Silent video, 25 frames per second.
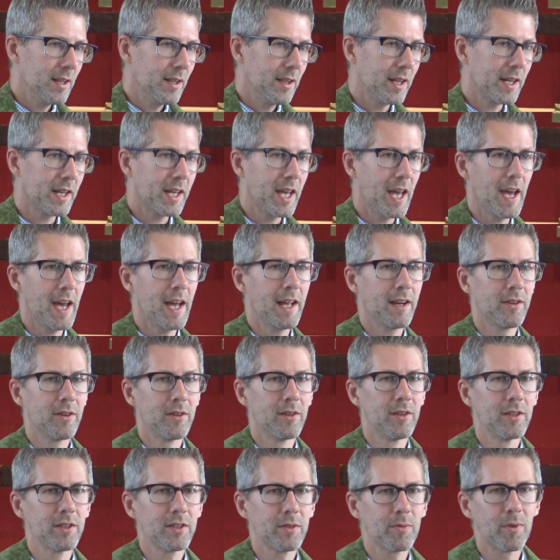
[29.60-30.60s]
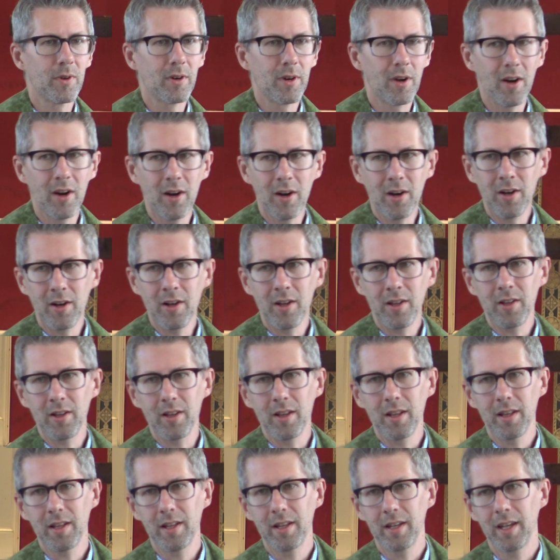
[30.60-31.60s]
The candles were
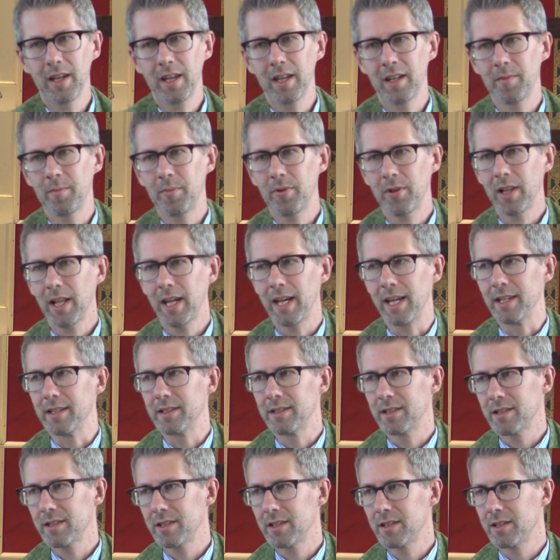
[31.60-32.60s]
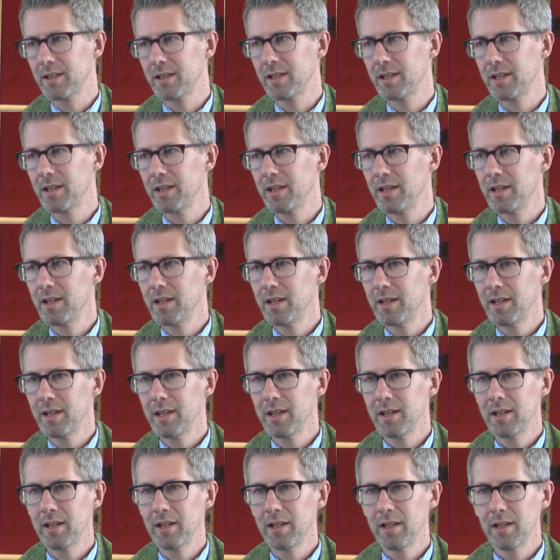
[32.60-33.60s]
all in place.
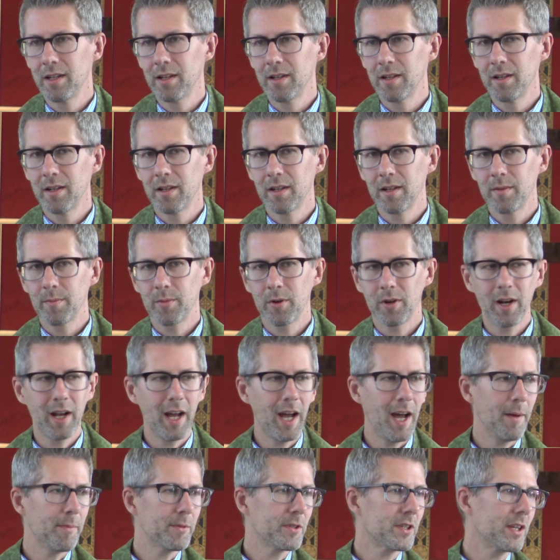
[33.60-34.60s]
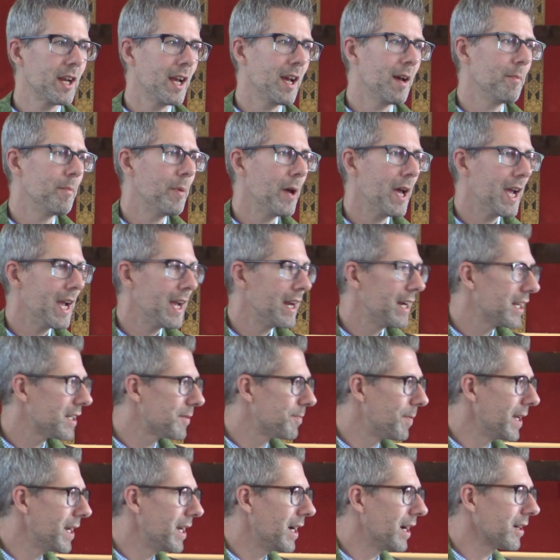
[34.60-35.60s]
Perhaps champagne has
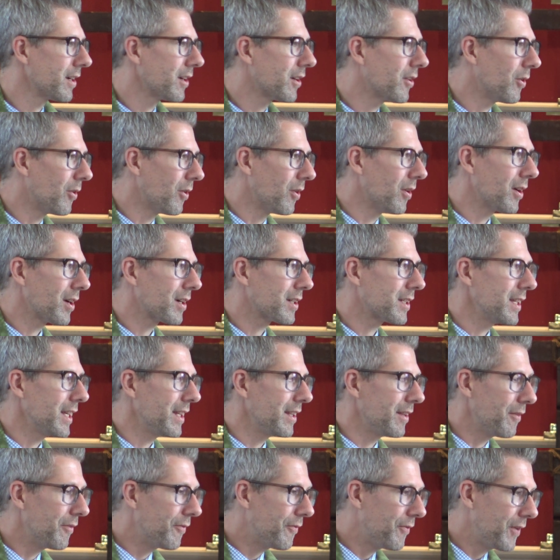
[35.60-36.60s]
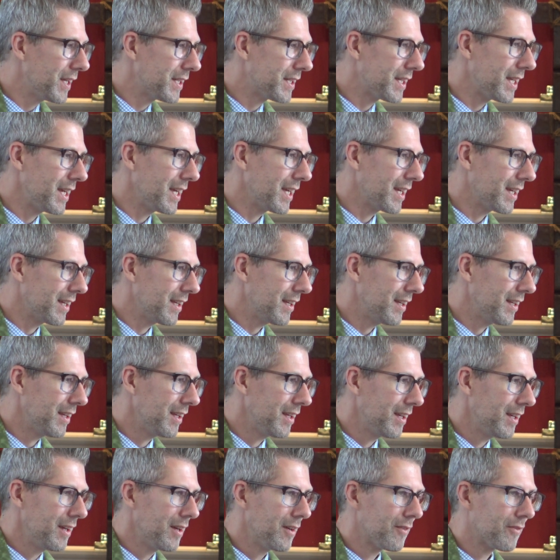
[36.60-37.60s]
been uncorked and the fizzing
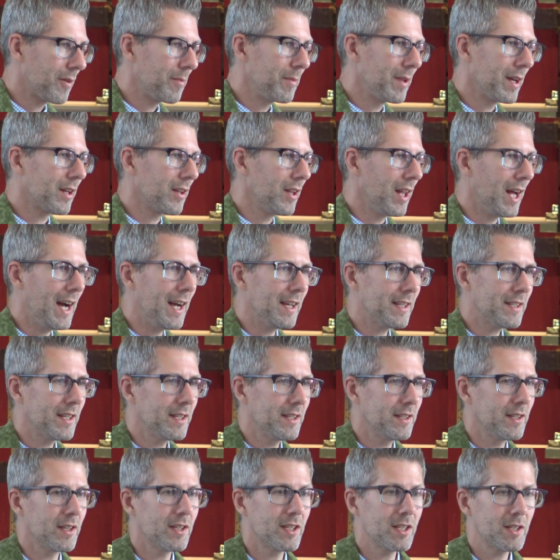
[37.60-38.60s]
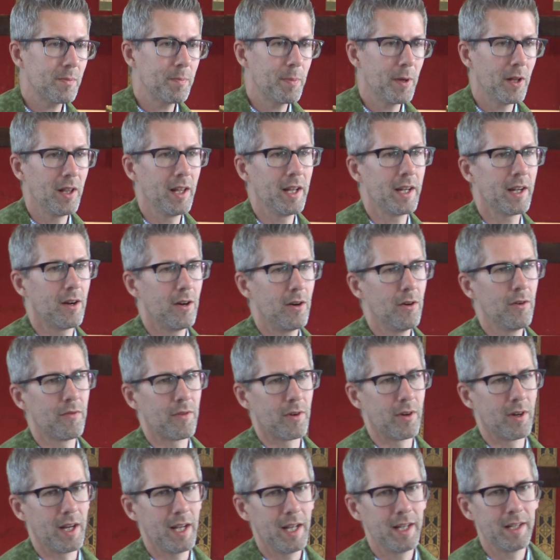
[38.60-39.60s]
from the glasses is spilling
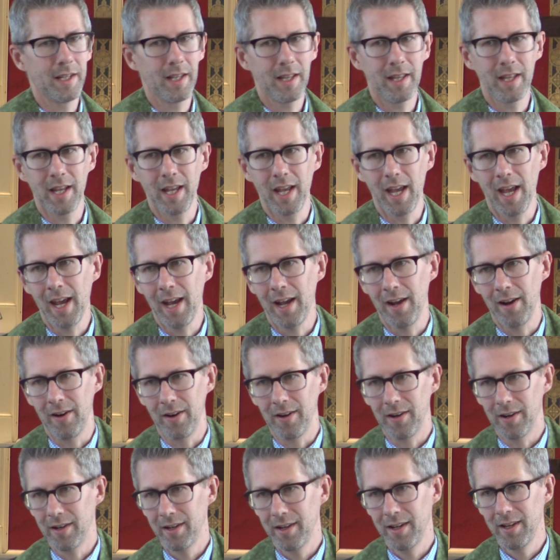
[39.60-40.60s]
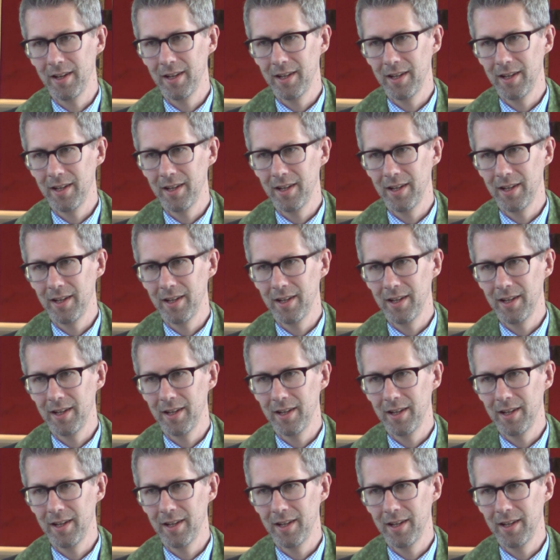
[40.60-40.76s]
over into the air.